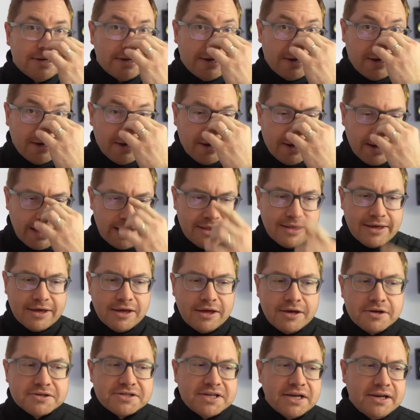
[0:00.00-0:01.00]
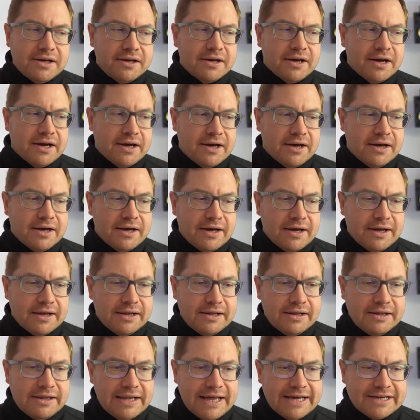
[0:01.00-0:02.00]
And they're using
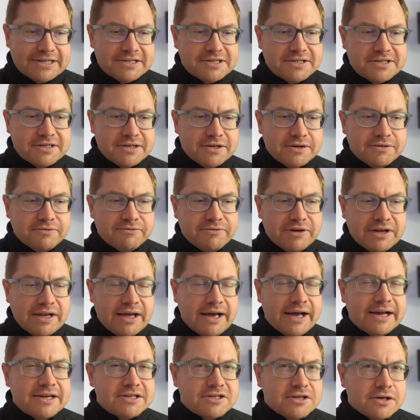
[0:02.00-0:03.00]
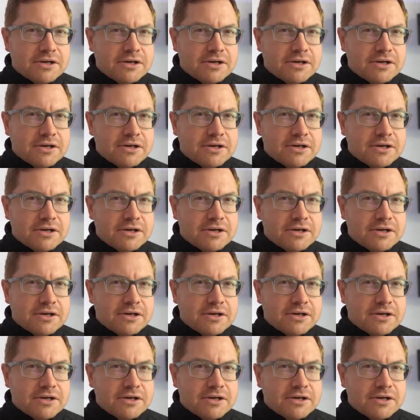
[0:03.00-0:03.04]
less reliance